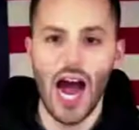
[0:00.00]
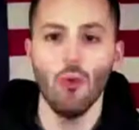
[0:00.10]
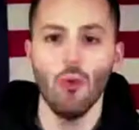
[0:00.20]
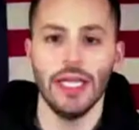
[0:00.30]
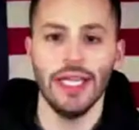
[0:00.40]
I
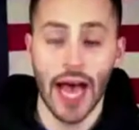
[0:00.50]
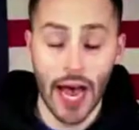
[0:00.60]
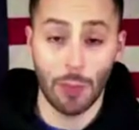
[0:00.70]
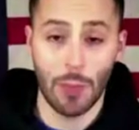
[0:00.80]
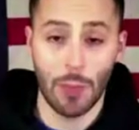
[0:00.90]
will
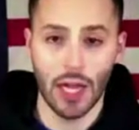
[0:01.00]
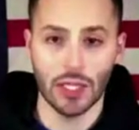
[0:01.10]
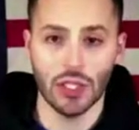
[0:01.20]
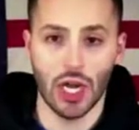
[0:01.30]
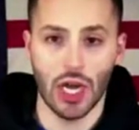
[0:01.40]
not
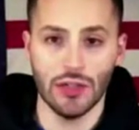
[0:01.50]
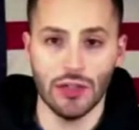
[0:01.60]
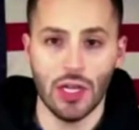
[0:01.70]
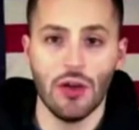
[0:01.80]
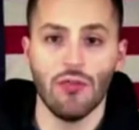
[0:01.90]
apologize
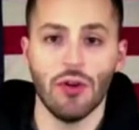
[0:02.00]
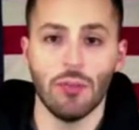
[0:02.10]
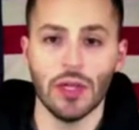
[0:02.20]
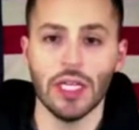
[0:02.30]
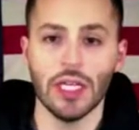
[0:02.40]
for
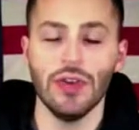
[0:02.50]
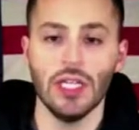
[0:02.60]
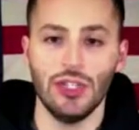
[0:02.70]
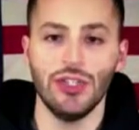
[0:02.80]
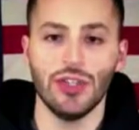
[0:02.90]
believing
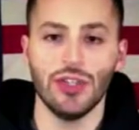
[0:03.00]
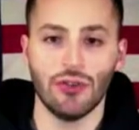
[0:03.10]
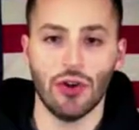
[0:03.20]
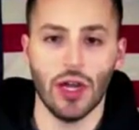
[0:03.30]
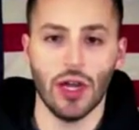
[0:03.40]
in Jesus
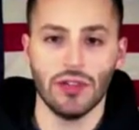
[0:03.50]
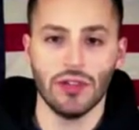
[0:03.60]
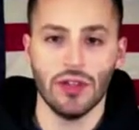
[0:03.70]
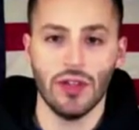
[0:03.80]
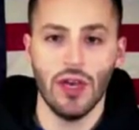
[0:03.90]
Christ.
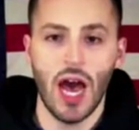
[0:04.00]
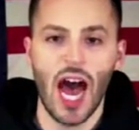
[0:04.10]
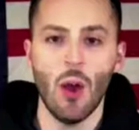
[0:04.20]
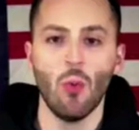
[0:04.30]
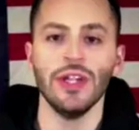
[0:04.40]

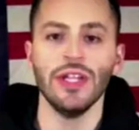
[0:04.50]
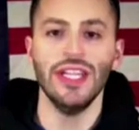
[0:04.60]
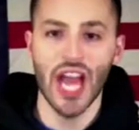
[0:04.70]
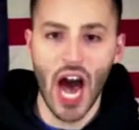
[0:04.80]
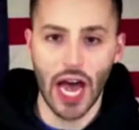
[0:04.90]
I will
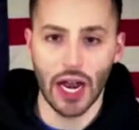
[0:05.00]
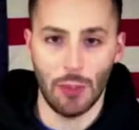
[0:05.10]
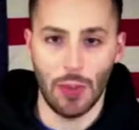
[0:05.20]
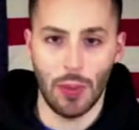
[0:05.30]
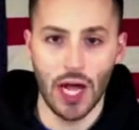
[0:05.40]
not
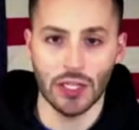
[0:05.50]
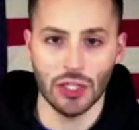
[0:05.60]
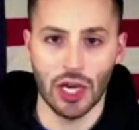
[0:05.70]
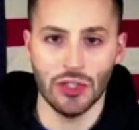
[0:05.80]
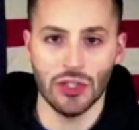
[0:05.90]

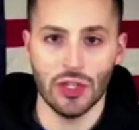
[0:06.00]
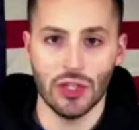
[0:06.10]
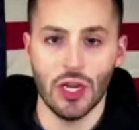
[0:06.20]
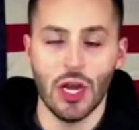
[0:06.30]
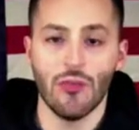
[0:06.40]
apologize
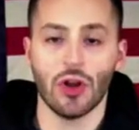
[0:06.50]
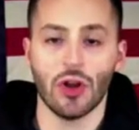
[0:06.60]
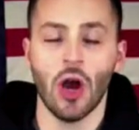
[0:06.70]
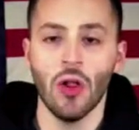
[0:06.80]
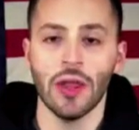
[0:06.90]
for
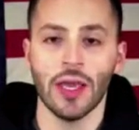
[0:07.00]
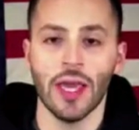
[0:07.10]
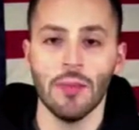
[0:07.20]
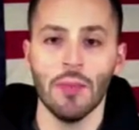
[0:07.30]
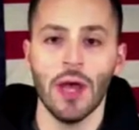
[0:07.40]
calling
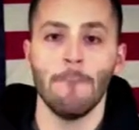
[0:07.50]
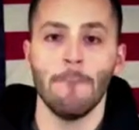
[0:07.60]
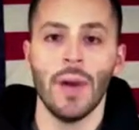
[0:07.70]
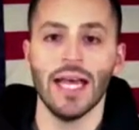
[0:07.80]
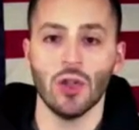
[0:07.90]
him
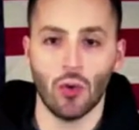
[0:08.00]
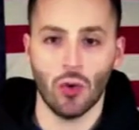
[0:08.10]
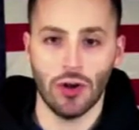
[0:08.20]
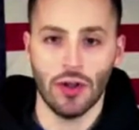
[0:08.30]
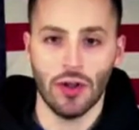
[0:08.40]
my
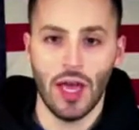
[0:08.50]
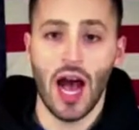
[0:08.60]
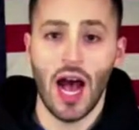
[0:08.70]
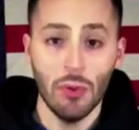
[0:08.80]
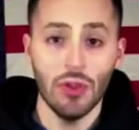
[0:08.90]
Lord.
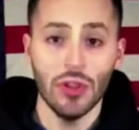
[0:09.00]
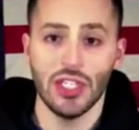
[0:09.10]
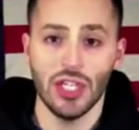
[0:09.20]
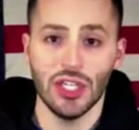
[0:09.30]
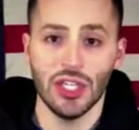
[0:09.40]
I
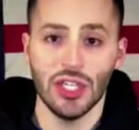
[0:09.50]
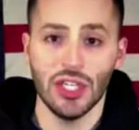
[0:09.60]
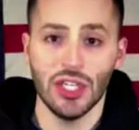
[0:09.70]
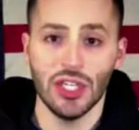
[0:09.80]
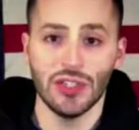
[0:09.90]
believe that
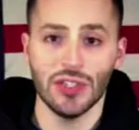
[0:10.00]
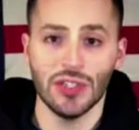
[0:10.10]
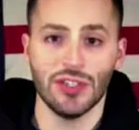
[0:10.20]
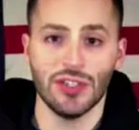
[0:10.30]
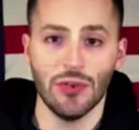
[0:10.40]
Jesus
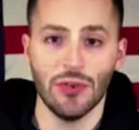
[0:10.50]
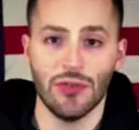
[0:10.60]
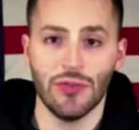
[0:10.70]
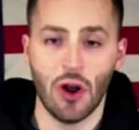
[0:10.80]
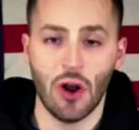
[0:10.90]
suffered for
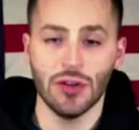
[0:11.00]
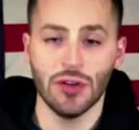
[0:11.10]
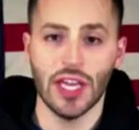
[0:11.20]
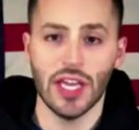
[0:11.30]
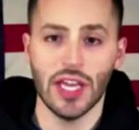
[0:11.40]
our sake
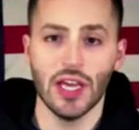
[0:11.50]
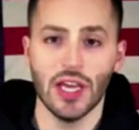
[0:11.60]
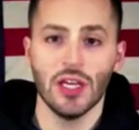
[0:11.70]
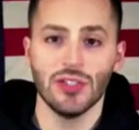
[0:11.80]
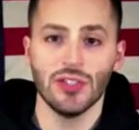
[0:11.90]
so
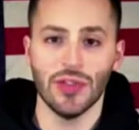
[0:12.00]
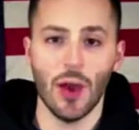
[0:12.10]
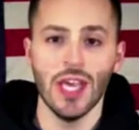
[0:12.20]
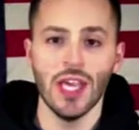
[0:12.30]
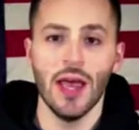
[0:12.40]
that
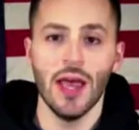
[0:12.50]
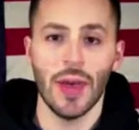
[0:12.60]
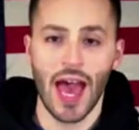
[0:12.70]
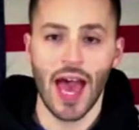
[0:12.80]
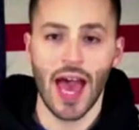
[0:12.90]
we
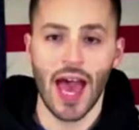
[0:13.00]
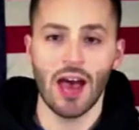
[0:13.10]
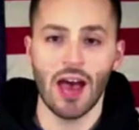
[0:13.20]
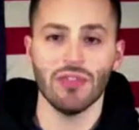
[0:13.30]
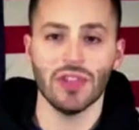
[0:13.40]
may have
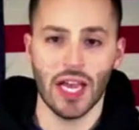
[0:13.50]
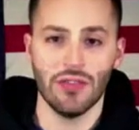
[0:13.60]
life.